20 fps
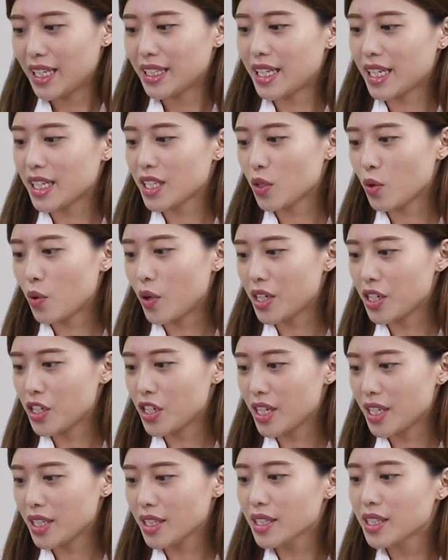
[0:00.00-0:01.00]
Next
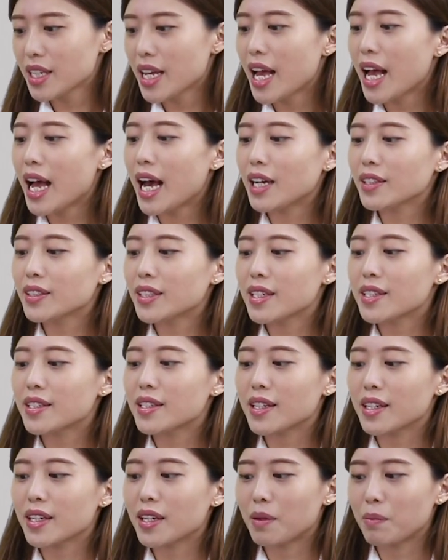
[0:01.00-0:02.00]
question, how
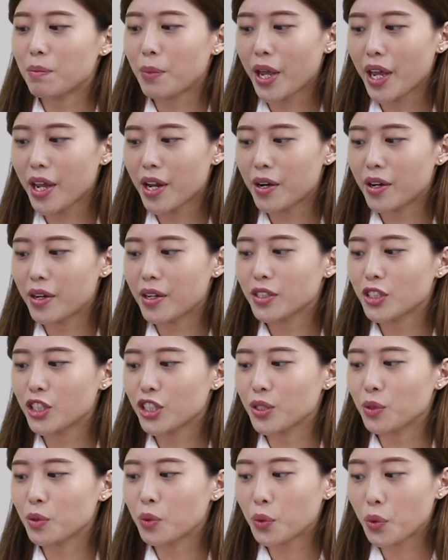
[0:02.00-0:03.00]
does it compare
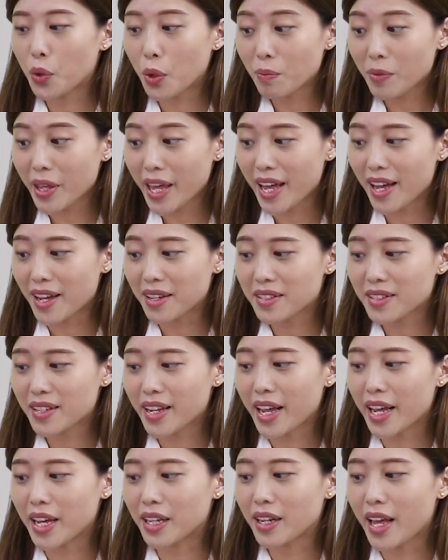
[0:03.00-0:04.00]
to Chromecast
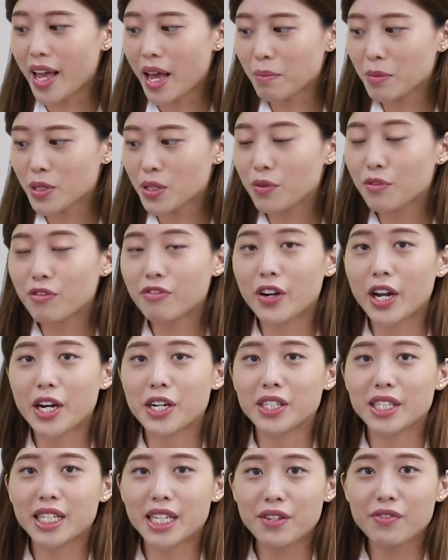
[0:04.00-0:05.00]
and Amazon
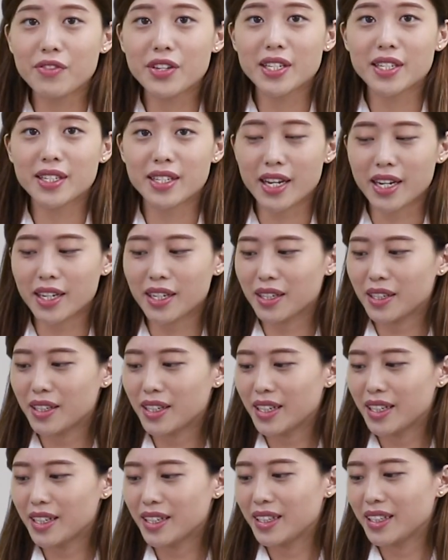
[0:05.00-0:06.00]
Fire TV Stick?
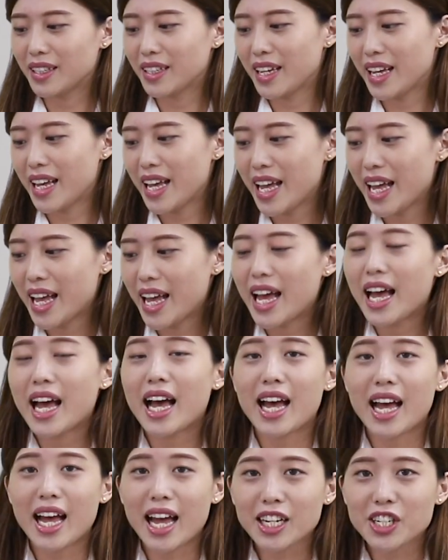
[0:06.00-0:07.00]

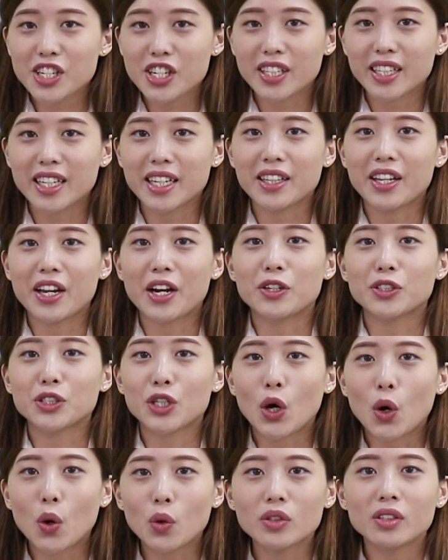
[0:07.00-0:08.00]
Actually, they are
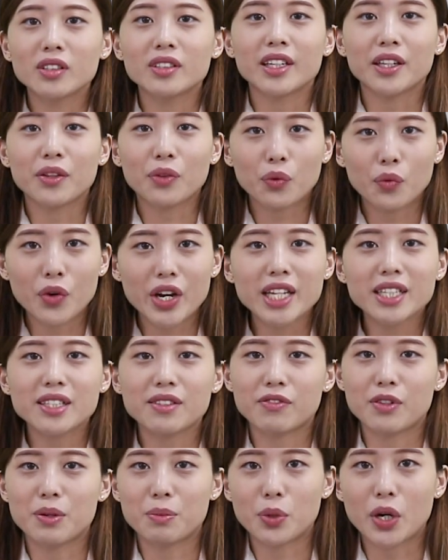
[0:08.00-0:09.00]
totally three
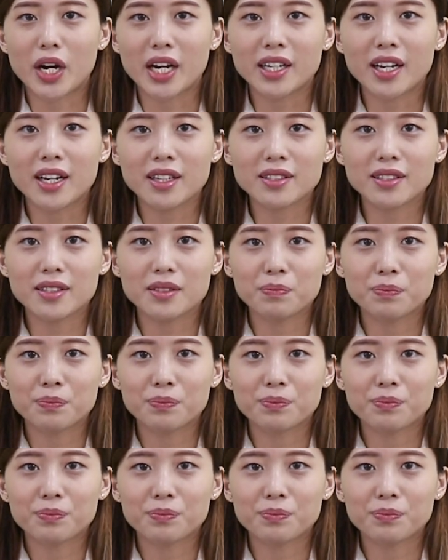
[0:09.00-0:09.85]
different products.